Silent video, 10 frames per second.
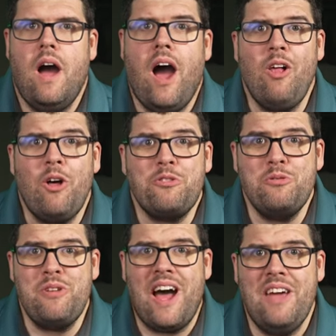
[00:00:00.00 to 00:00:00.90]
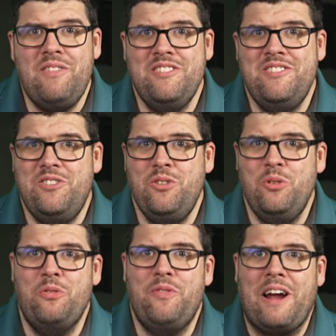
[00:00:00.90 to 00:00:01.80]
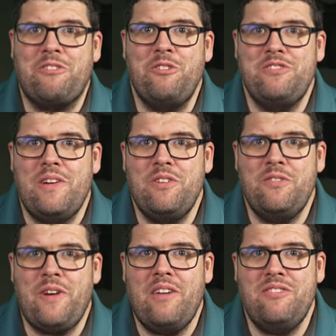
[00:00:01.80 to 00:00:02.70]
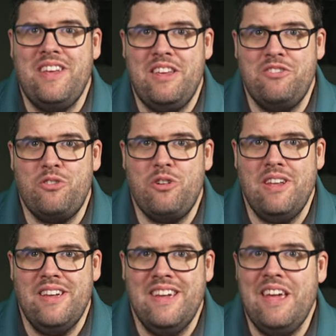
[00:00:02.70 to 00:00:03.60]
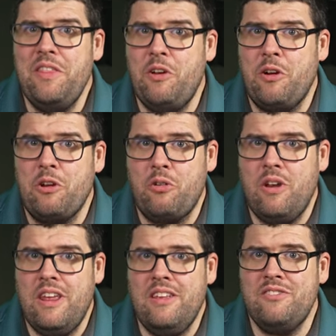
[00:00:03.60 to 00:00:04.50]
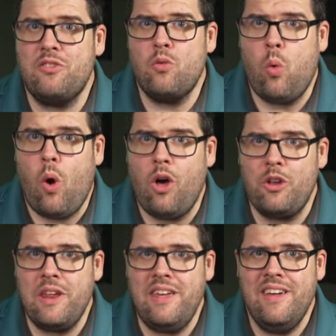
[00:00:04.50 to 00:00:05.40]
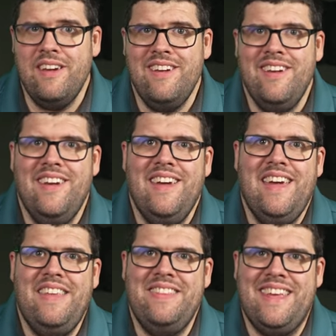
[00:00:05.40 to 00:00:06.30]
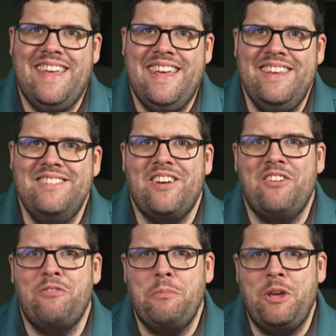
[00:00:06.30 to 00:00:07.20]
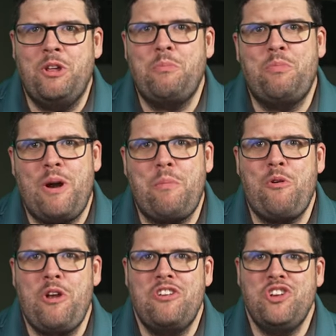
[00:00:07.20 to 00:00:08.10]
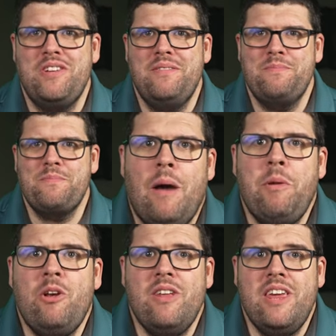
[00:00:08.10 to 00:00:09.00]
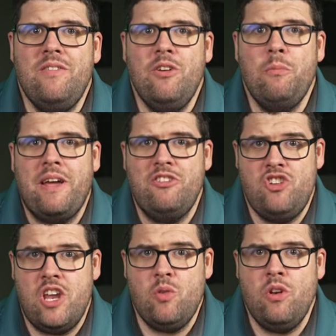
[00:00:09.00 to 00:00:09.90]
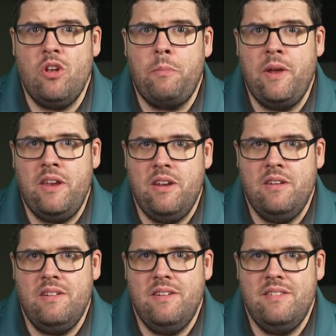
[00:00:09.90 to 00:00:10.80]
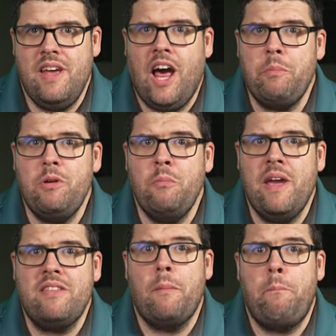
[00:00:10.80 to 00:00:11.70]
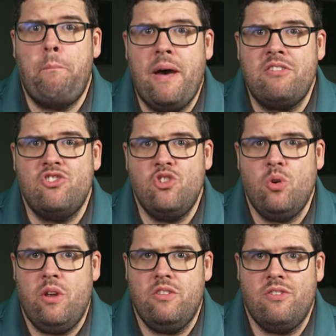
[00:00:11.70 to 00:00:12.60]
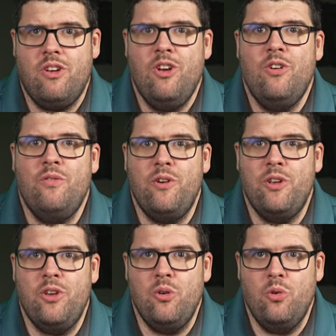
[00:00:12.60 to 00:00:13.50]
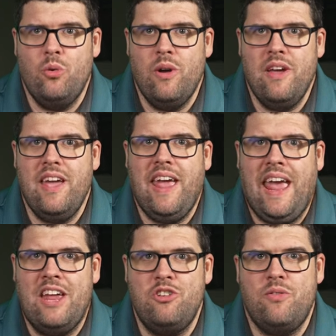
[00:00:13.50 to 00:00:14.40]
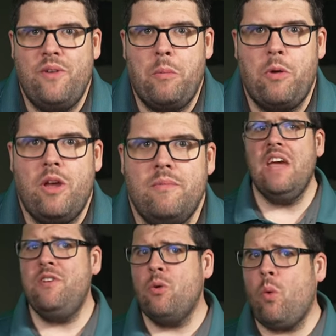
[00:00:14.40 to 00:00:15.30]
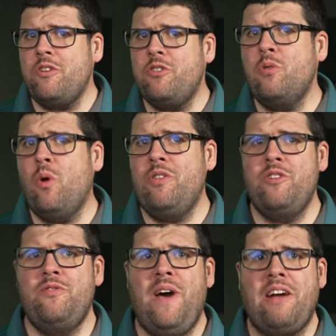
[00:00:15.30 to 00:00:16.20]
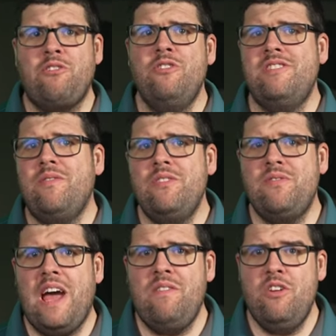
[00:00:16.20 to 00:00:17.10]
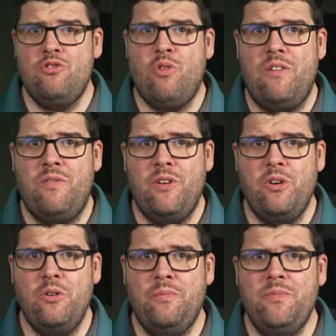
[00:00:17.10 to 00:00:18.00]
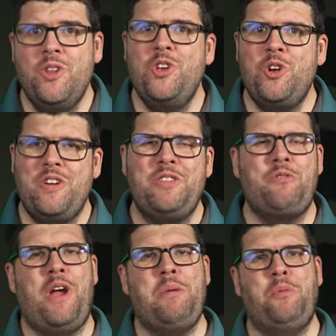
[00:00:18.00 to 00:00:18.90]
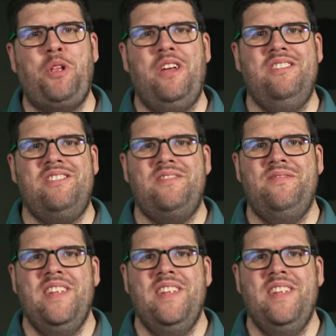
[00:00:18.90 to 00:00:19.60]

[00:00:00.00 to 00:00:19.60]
I'll also dive into Factor 75's history, their ingredients, quality, and the ease of meal preparation. I'm here to give you my genuine opinion to help you make the best choice for you and your family. If you're wondering whether Factor 75 is right for you, you're in the right place.